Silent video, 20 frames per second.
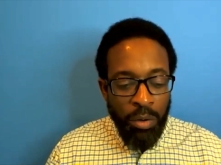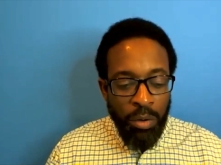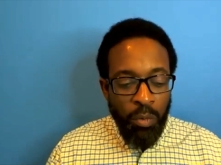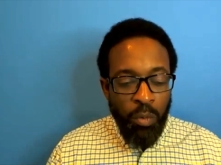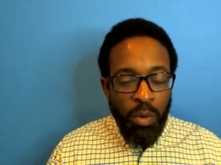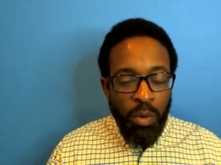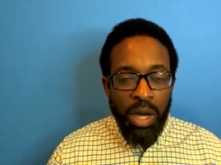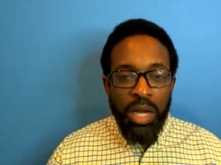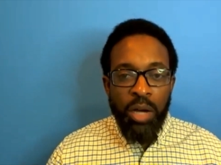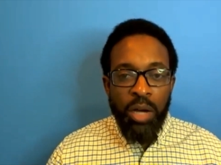
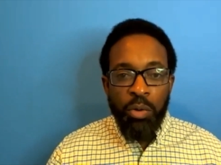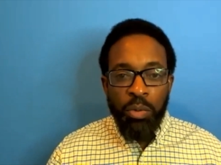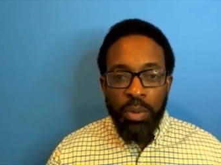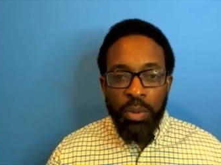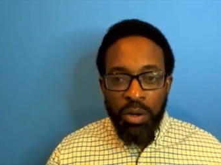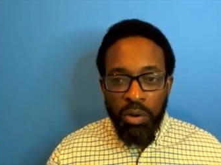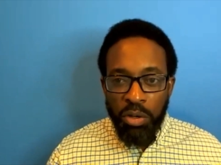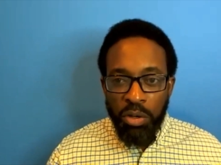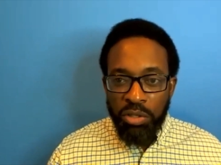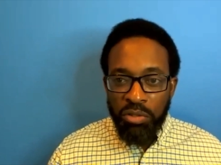walk out with my
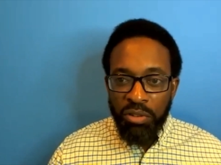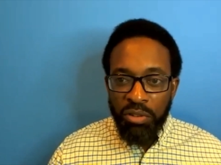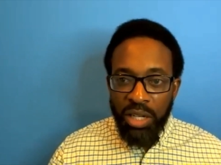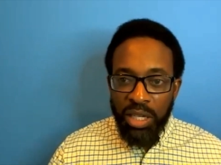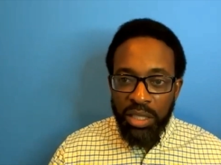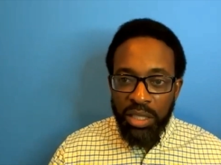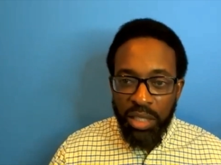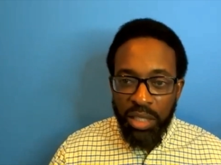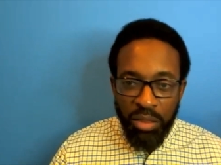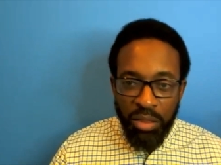
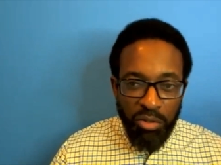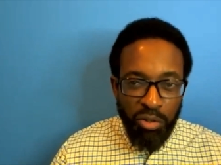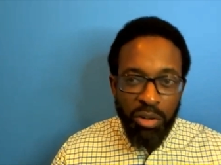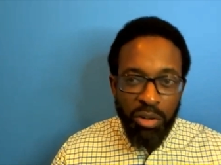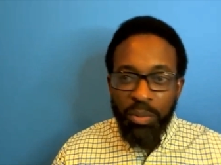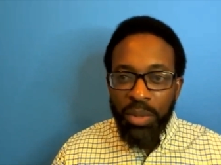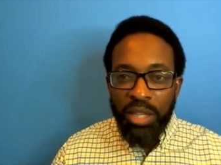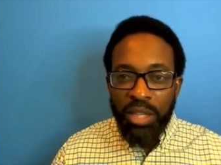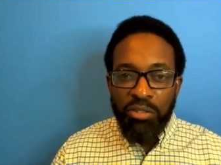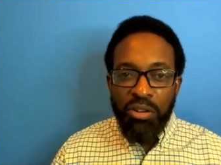groceries, throw
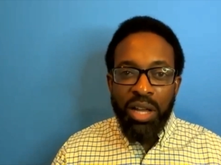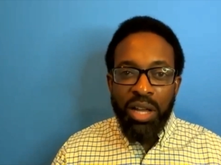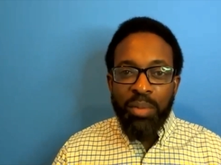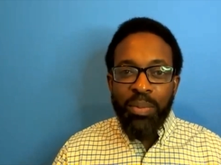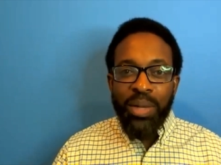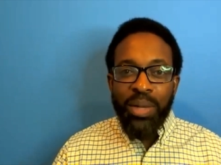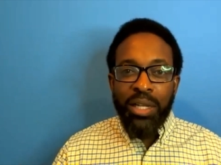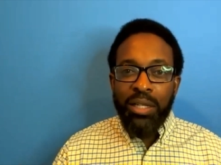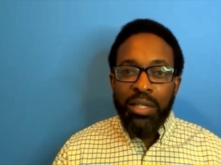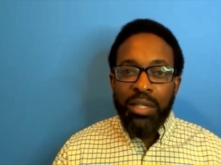them in the trunk of
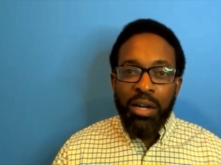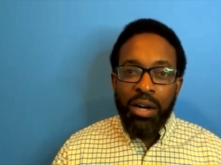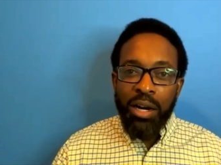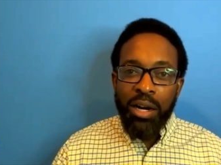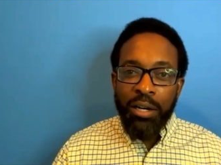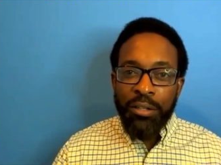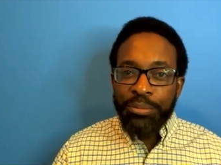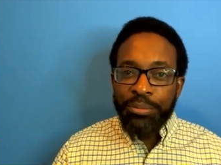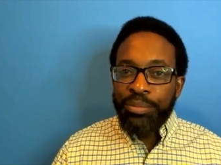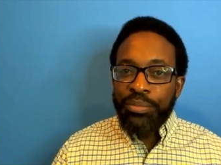my little
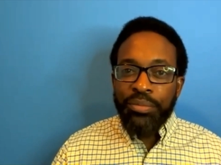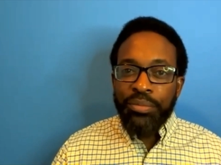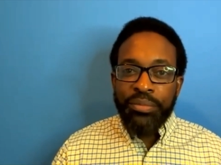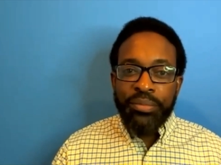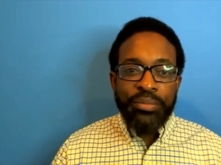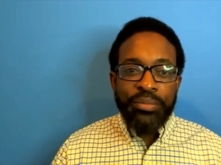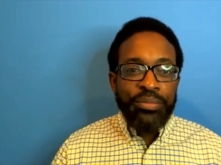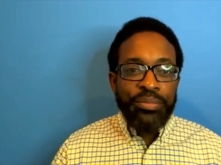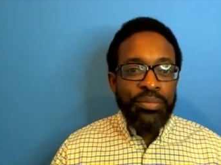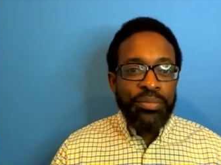car.
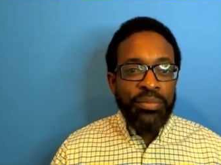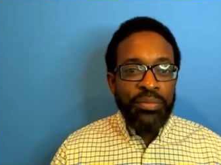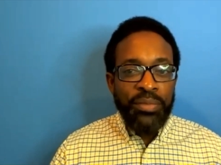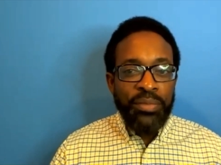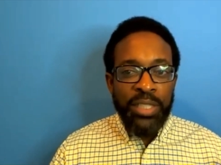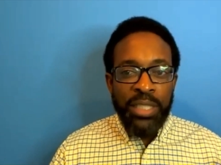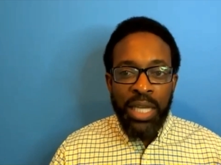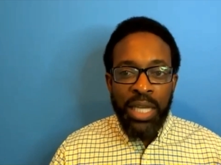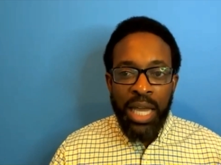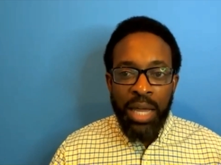
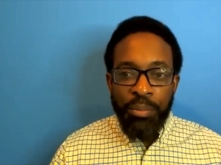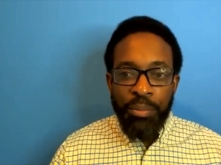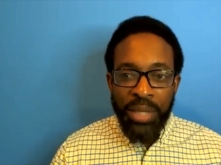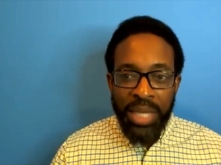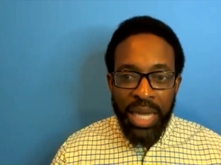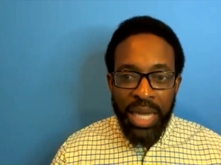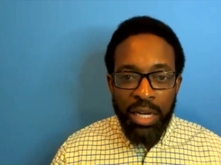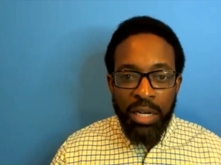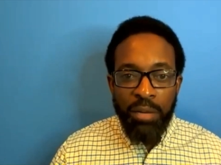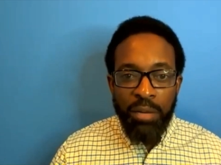I'm
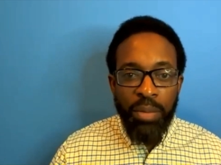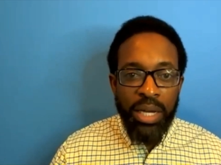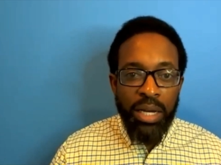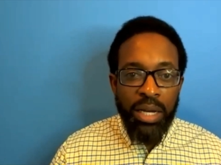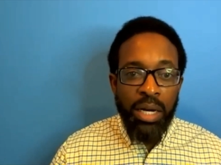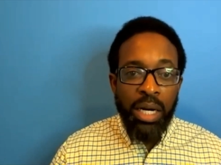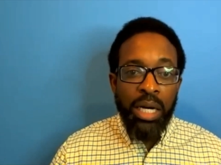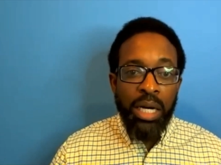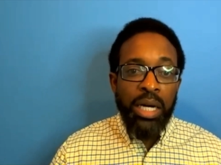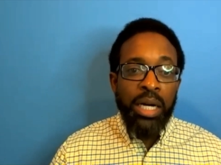getting in my
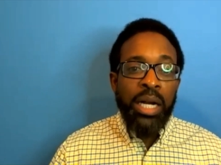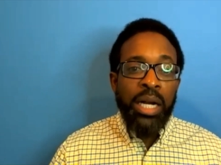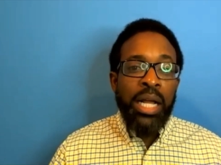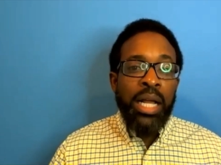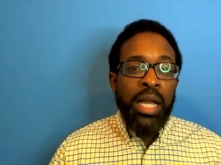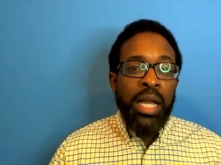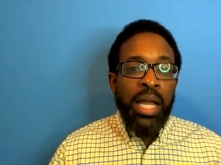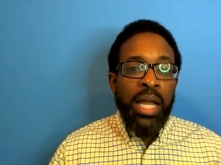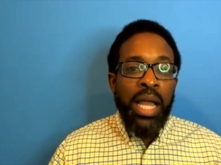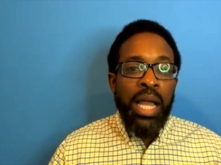car,
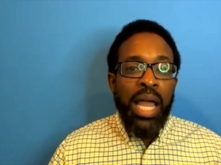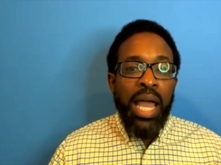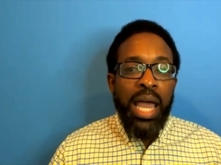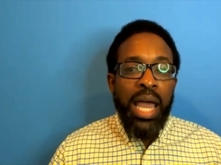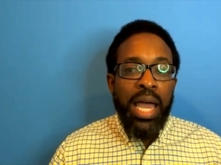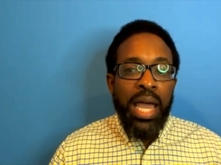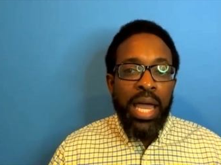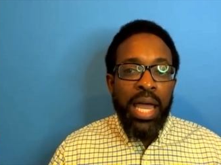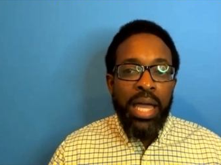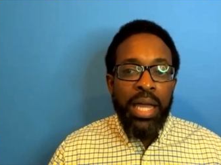
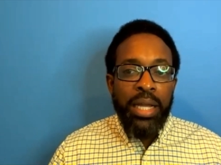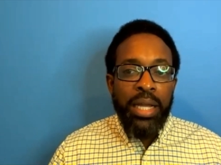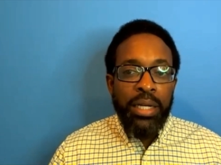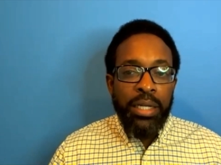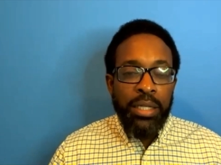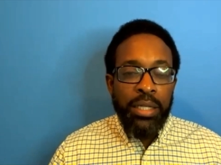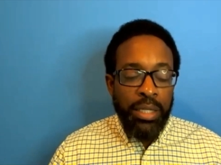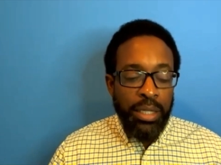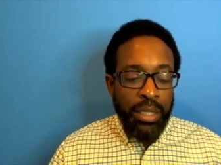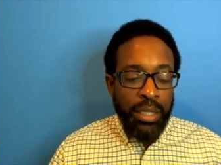
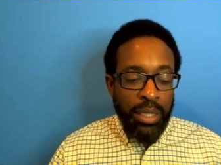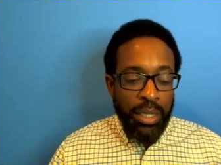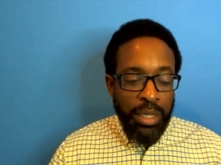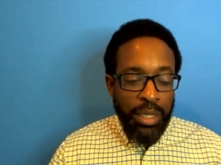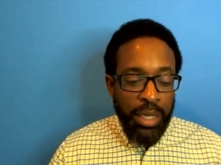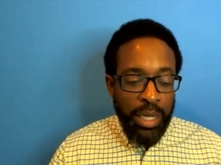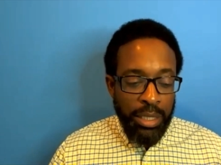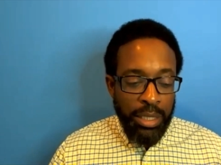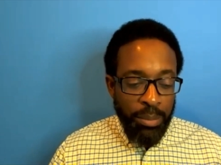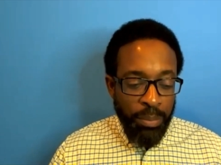and
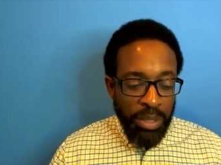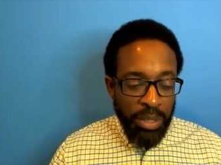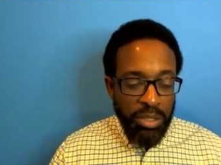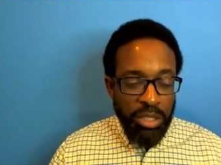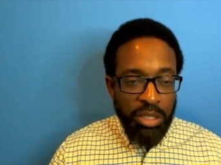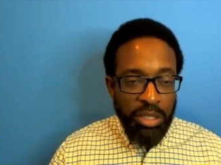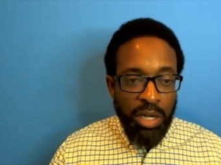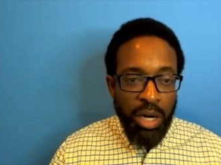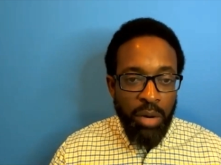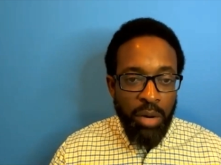as I'm about
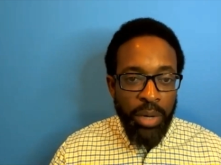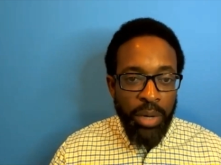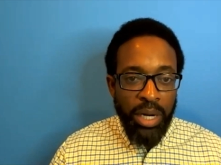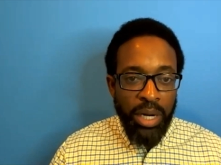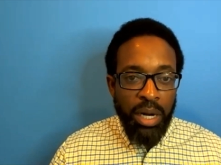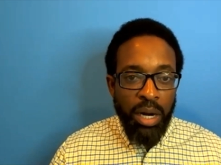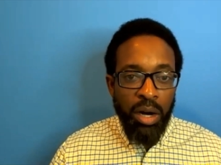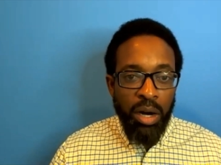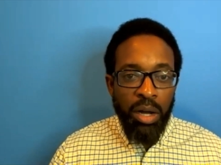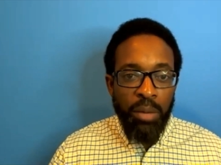to start my
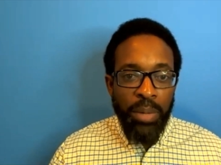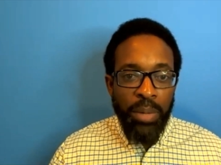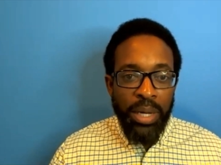car up,